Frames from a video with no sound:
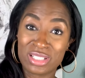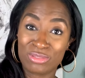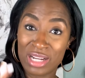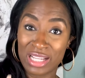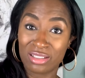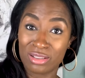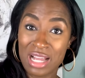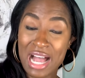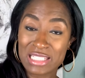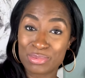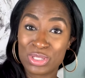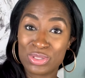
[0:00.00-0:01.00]
The regular
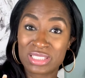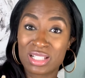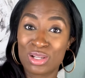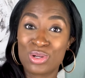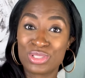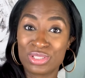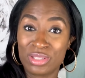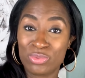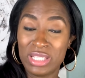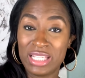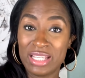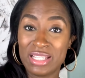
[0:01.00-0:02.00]
hospital is closed on the
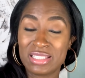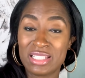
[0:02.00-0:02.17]
weekends.